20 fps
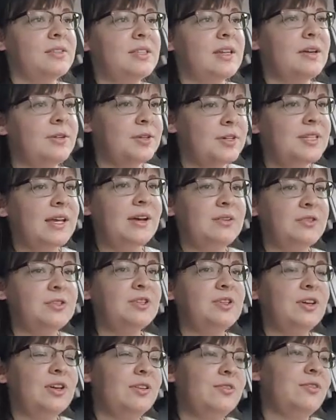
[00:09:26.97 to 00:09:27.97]
I was
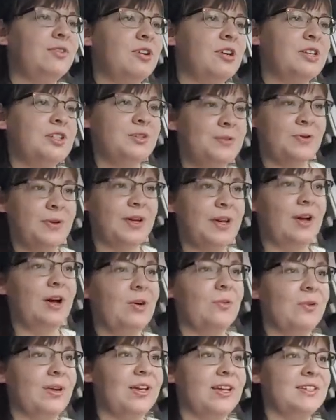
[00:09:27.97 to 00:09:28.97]
looking forward to it
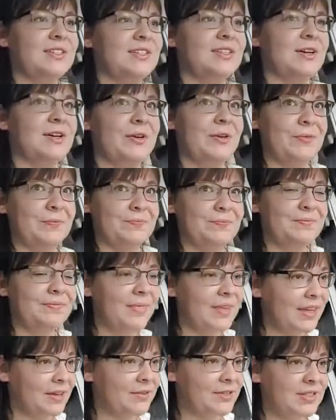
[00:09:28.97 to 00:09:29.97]
all week, so
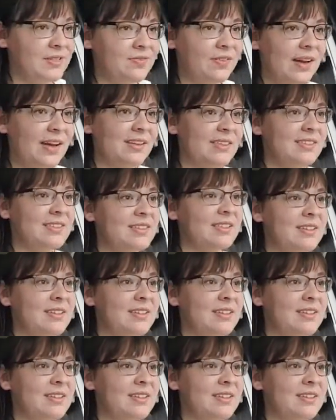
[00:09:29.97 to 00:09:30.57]
it was fun.